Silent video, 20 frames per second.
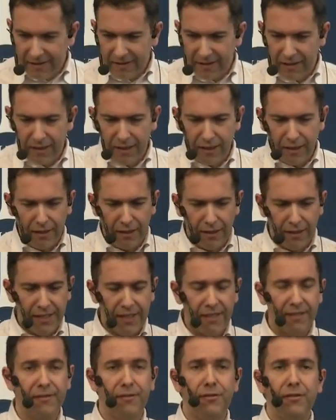
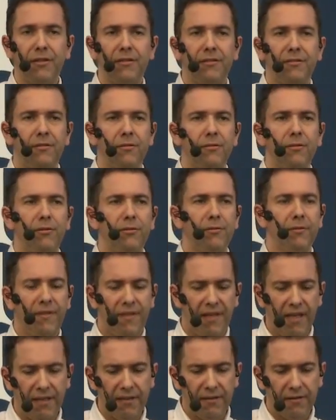Yes, just to
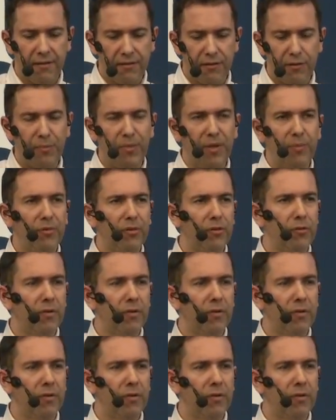thank the people